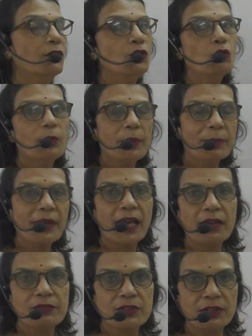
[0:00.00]
you people
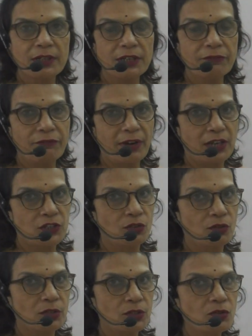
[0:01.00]
have studied fraction
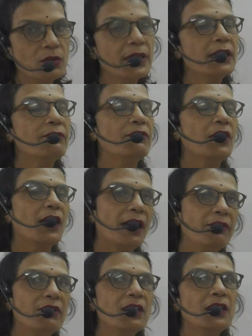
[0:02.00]
also. If you are
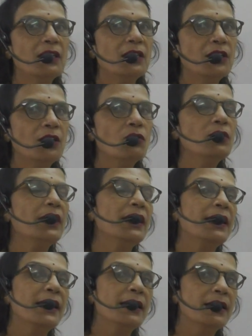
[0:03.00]
having any doubt,
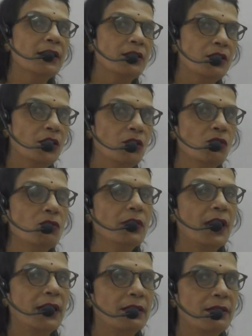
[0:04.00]
then I will continue
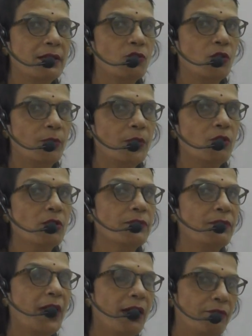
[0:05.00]
that topic of
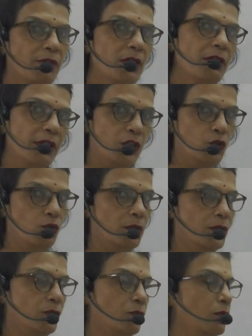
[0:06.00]
after ratio
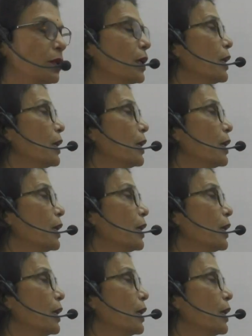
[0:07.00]
also.